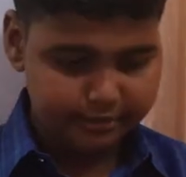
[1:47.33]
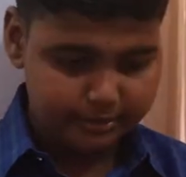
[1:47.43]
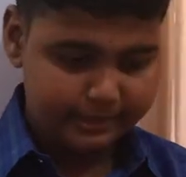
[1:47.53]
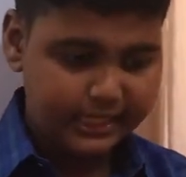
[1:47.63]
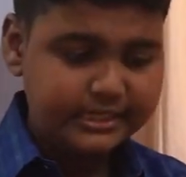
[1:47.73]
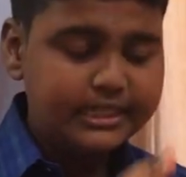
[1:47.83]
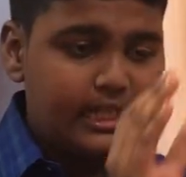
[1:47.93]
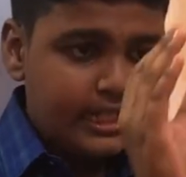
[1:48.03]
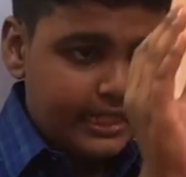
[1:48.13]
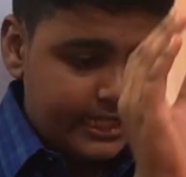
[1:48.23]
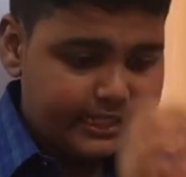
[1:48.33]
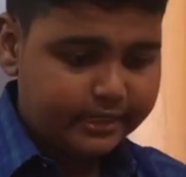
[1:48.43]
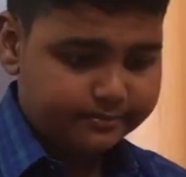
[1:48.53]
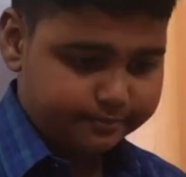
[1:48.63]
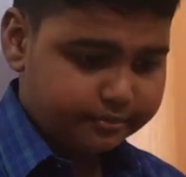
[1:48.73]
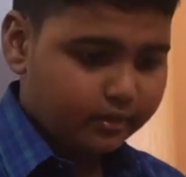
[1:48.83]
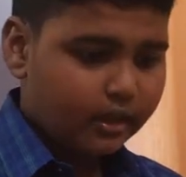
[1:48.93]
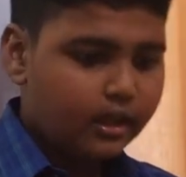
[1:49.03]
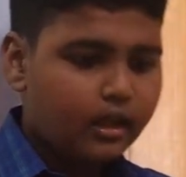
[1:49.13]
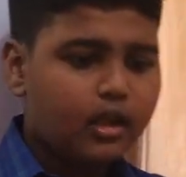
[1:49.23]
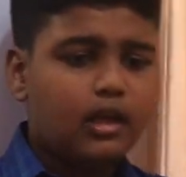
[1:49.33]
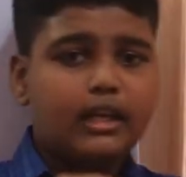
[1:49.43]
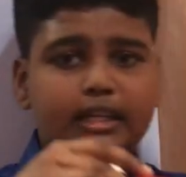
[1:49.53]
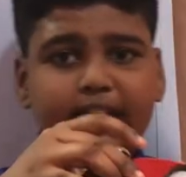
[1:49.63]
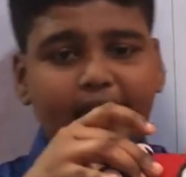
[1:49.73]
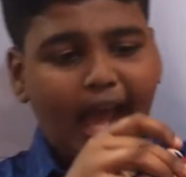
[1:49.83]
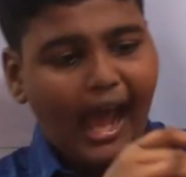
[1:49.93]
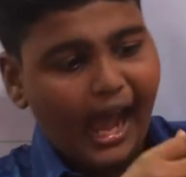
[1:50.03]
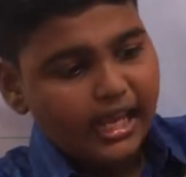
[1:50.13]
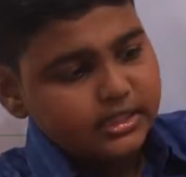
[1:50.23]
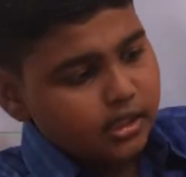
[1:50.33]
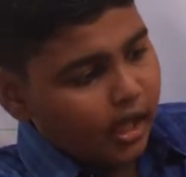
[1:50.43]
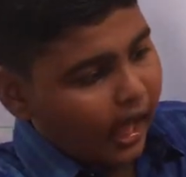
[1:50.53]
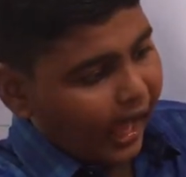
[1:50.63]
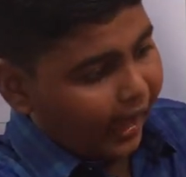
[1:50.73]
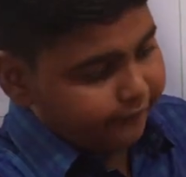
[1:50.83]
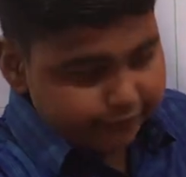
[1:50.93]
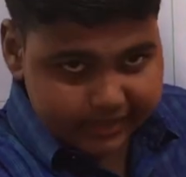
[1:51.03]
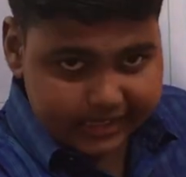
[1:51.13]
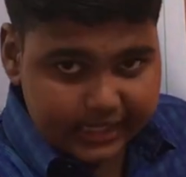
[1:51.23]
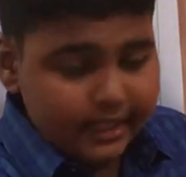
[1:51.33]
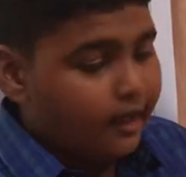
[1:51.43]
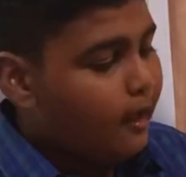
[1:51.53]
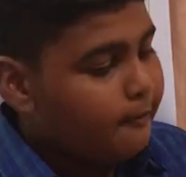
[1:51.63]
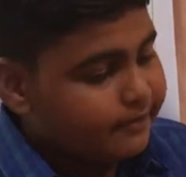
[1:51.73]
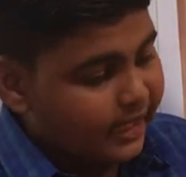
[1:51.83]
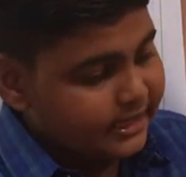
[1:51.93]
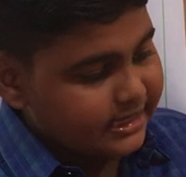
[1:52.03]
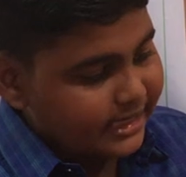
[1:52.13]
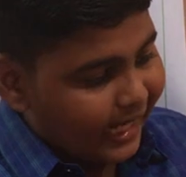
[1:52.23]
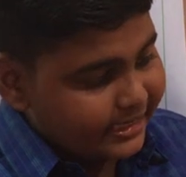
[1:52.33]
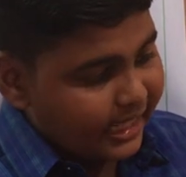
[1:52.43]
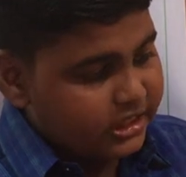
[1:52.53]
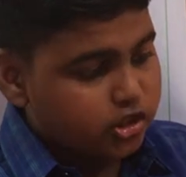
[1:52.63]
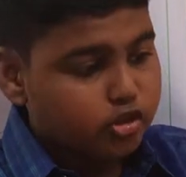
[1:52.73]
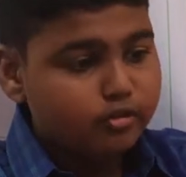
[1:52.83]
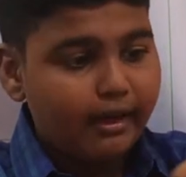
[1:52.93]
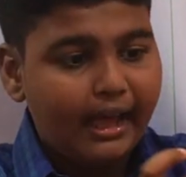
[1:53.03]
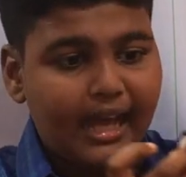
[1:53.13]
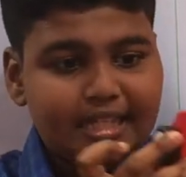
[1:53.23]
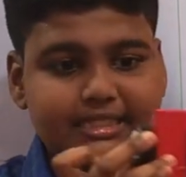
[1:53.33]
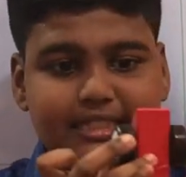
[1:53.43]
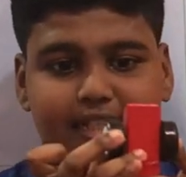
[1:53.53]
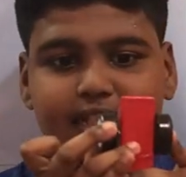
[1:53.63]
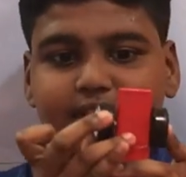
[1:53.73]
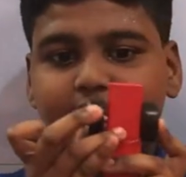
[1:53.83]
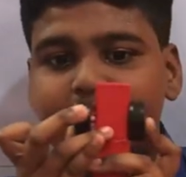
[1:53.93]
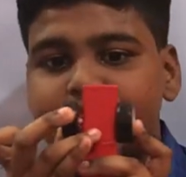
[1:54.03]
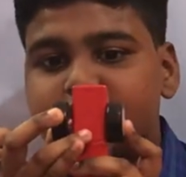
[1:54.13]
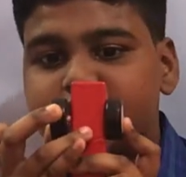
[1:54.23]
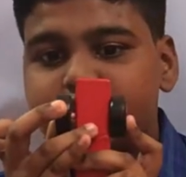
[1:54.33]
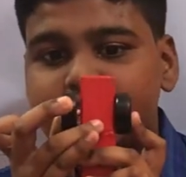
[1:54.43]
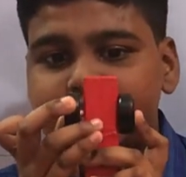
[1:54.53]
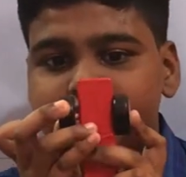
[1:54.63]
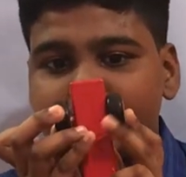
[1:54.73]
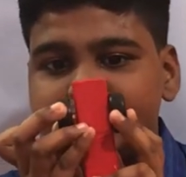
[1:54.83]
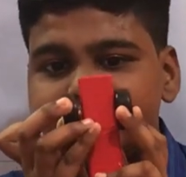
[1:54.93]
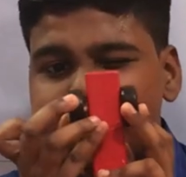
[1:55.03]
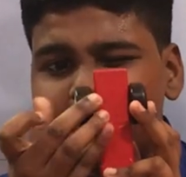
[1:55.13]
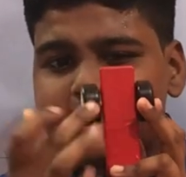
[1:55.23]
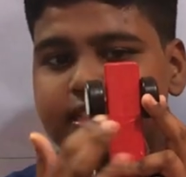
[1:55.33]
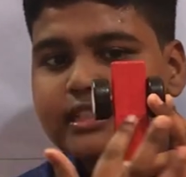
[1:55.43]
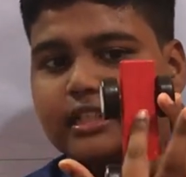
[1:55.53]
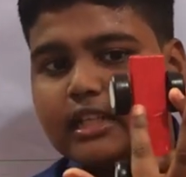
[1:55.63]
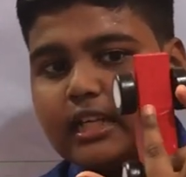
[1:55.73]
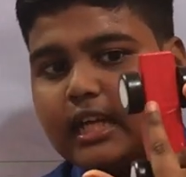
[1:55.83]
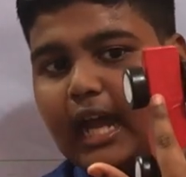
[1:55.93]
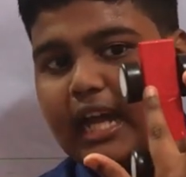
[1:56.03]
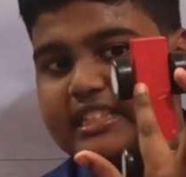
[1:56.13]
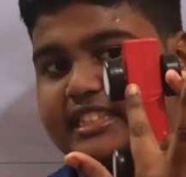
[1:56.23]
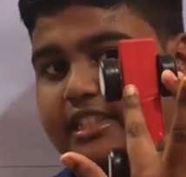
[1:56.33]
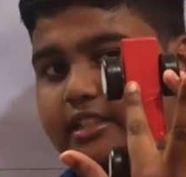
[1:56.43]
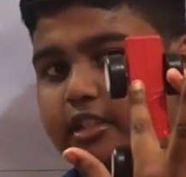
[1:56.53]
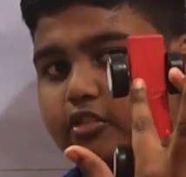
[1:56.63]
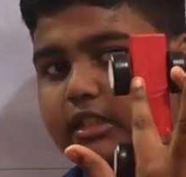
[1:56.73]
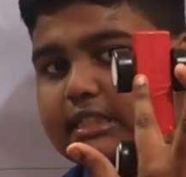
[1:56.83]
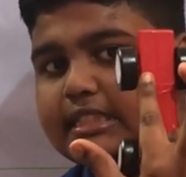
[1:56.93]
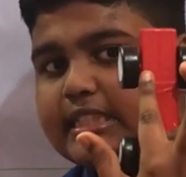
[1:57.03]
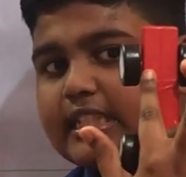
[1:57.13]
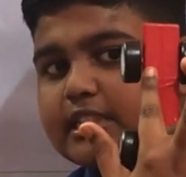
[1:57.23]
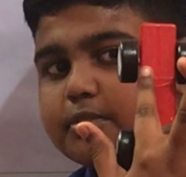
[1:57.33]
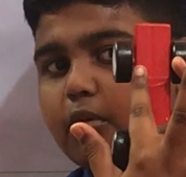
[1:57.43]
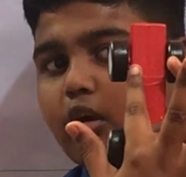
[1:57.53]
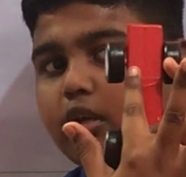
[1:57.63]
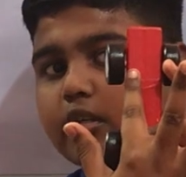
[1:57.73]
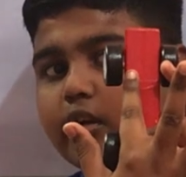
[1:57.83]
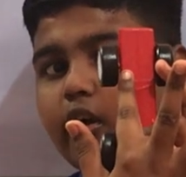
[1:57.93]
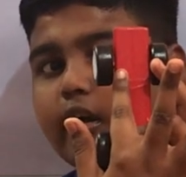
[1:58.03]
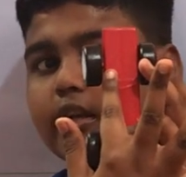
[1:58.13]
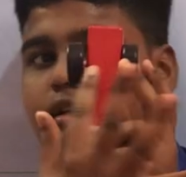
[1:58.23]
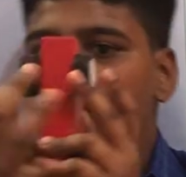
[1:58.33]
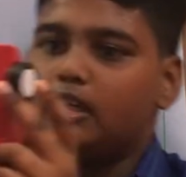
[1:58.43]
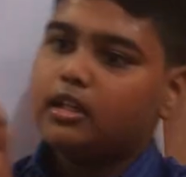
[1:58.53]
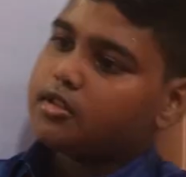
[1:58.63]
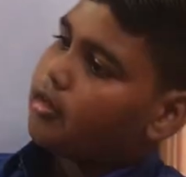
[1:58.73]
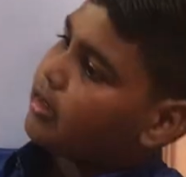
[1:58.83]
means it has a wheel that is attached to an axle. I think so that you can see it. At center you can see a small rod. So